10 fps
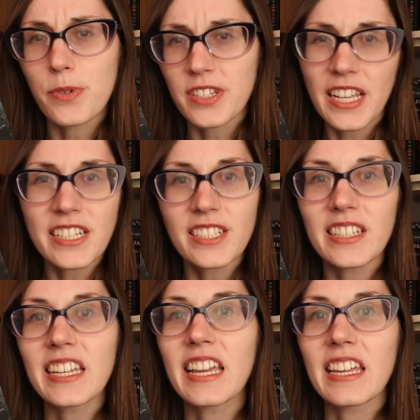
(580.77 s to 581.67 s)
We're
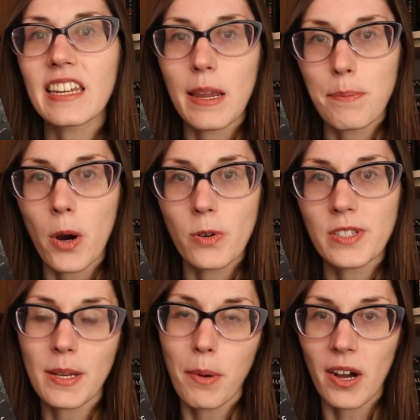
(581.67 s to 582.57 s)
essentially in a
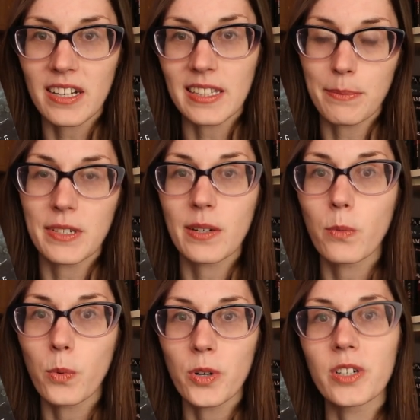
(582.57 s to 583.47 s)

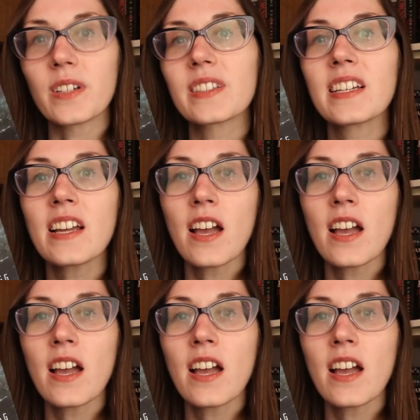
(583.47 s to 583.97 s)
post-apocalyptic world.